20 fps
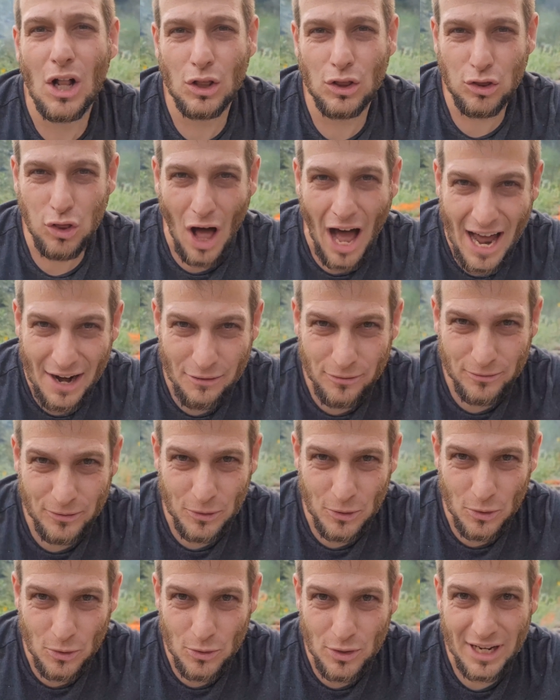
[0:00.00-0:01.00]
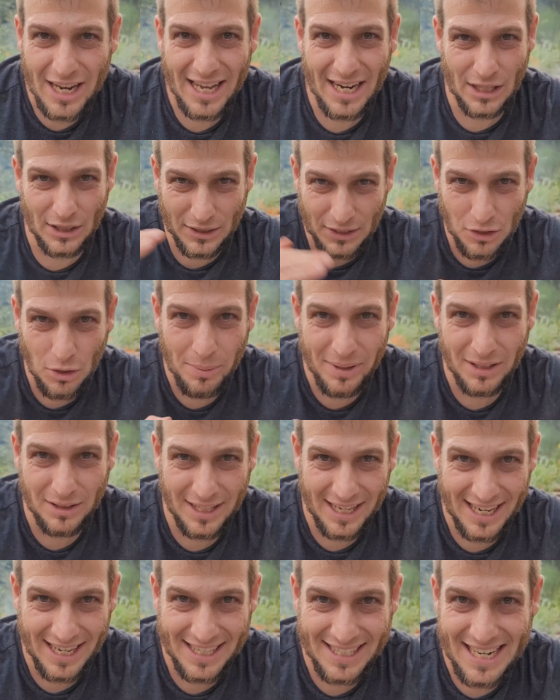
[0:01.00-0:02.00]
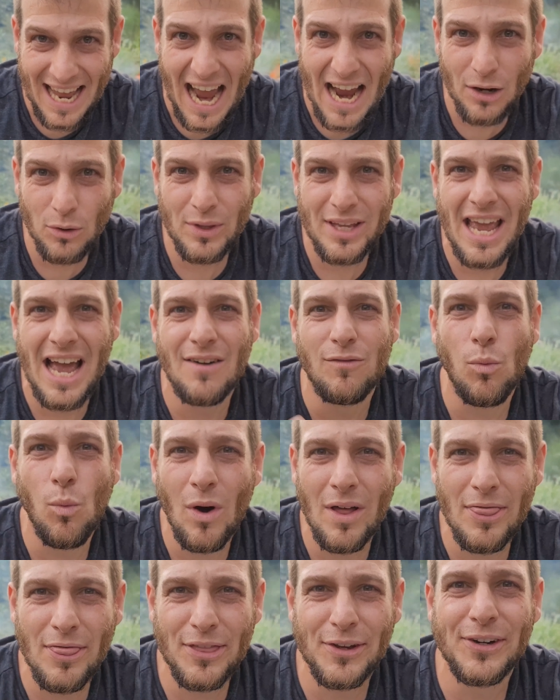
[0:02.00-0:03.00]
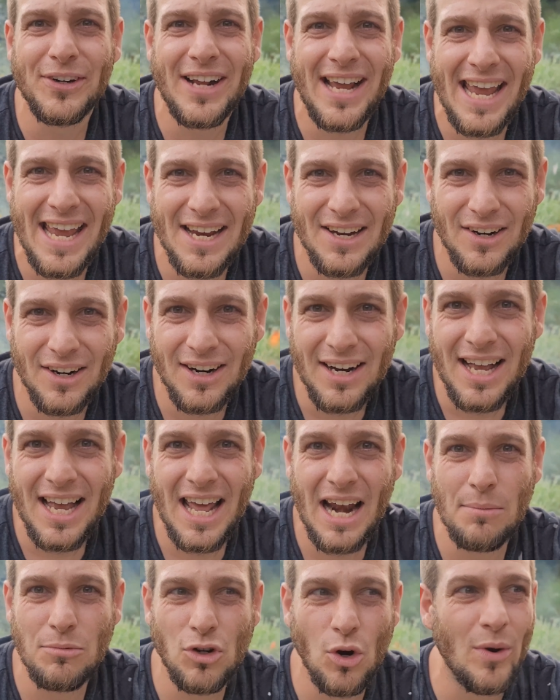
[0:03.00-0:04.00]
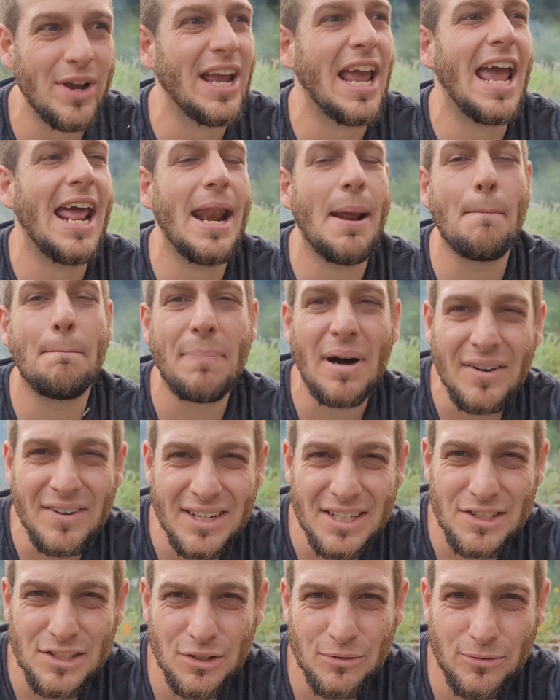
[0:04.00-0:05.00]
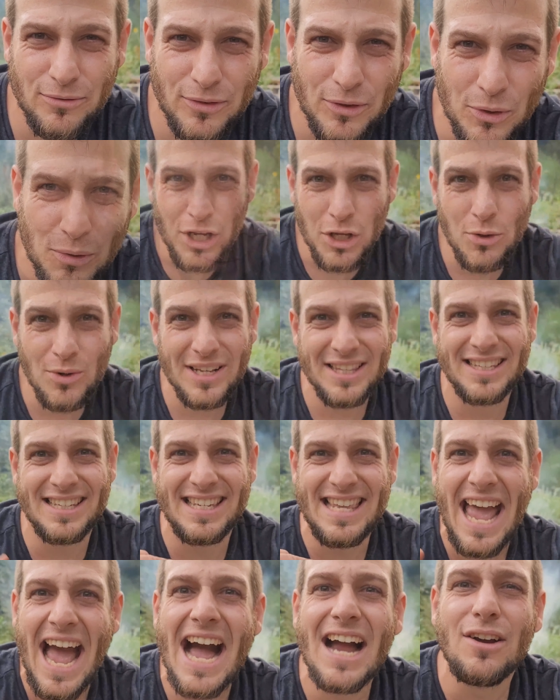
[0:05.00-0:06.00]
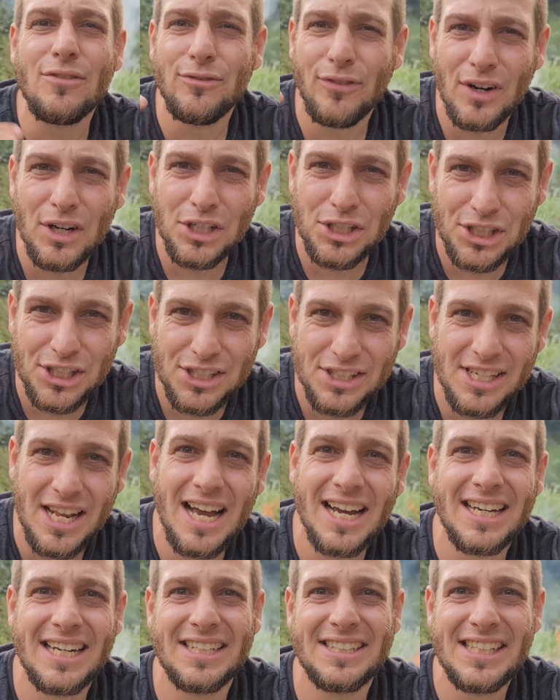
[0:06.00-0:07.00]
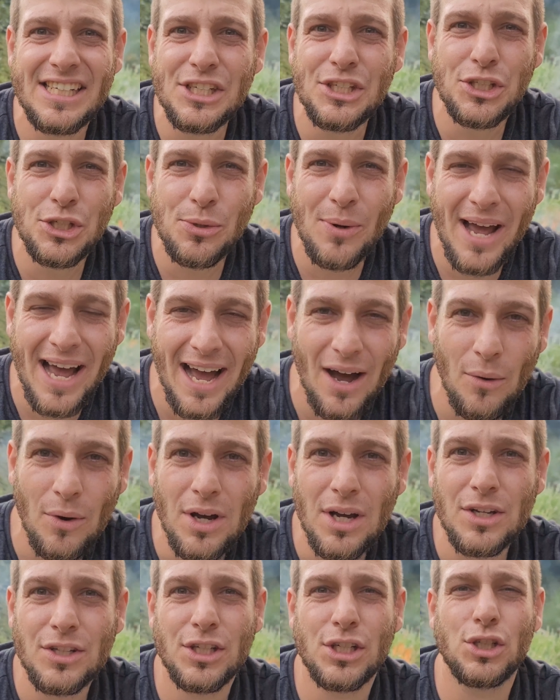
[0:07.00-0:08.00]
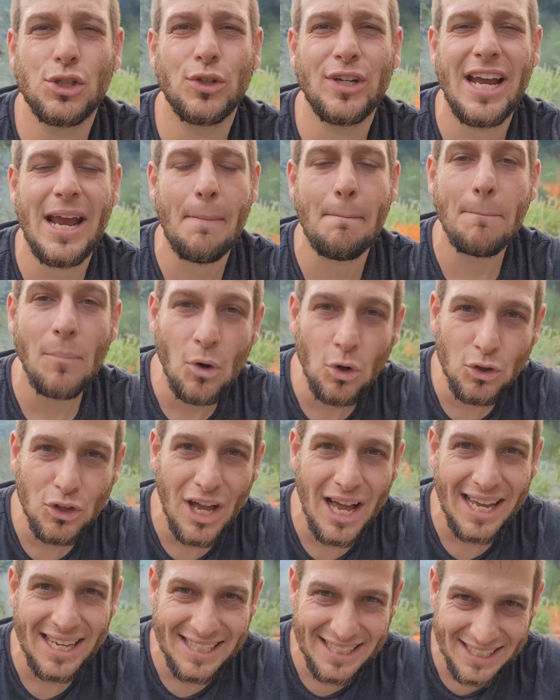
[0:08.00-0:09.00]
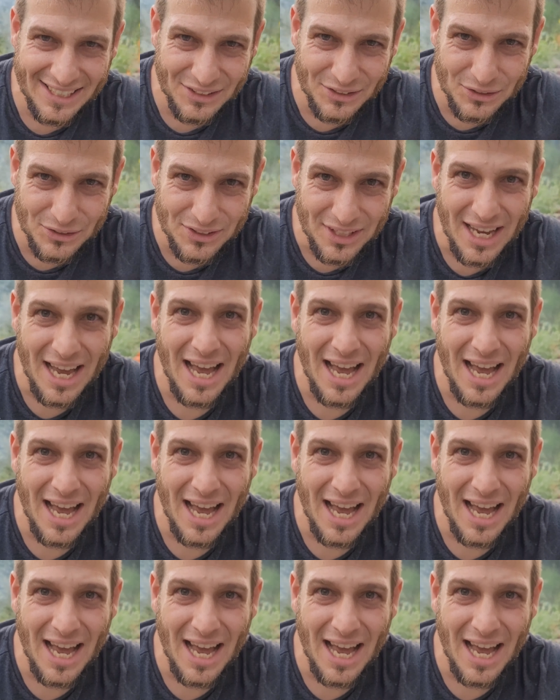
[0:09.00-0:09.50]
a lot of food and a little bit of land, I only have 1/3 acre and I'm growing an abundance of food. You can stack functions and I'm going to teach you how to create multi-yield